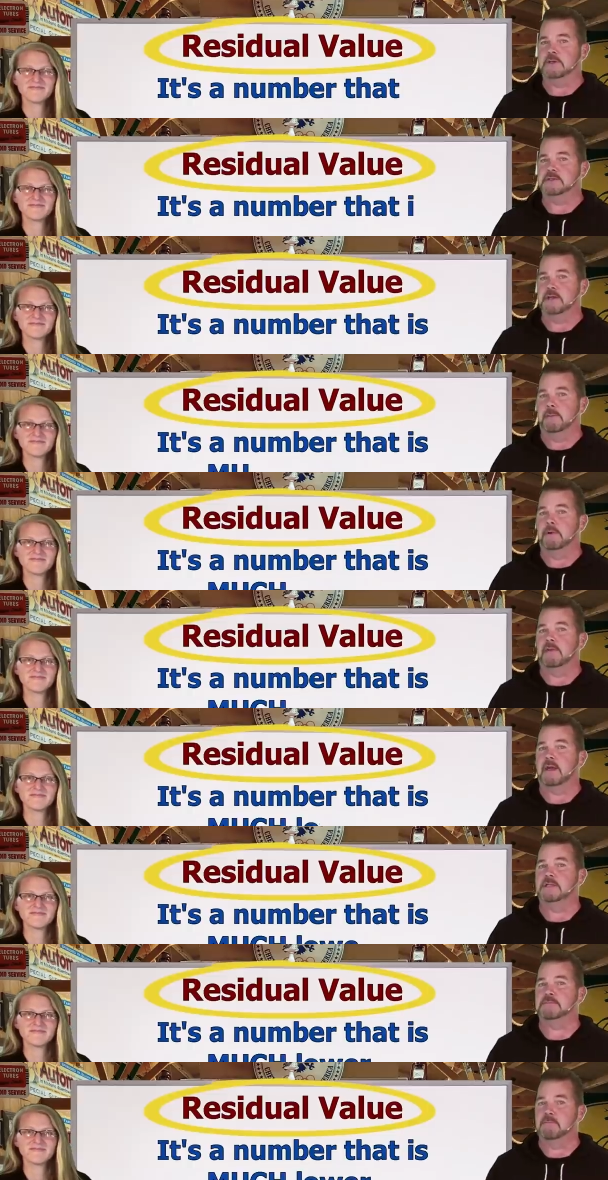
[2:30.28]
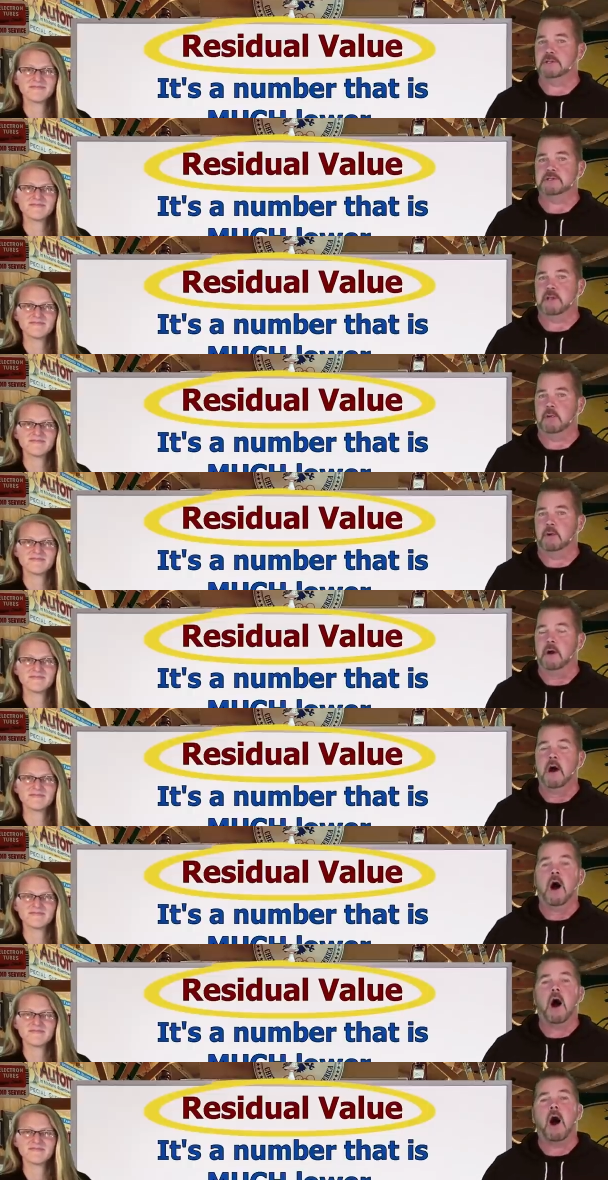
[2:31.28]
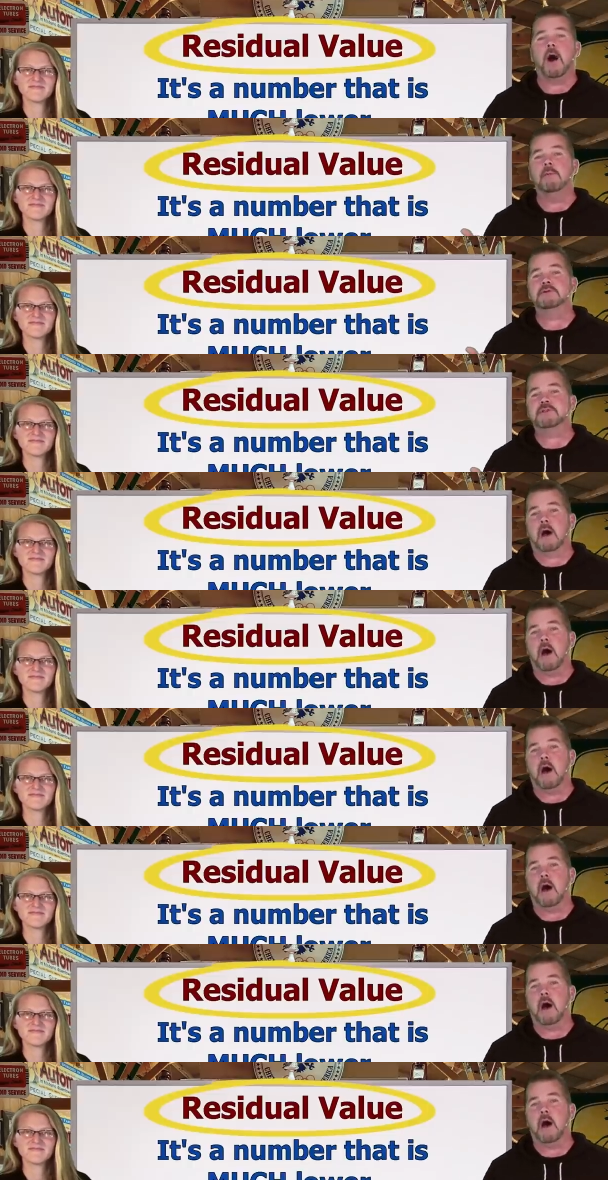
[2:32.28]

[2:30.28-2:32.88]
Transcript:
Speaker 1: is a number that is much lower, almost one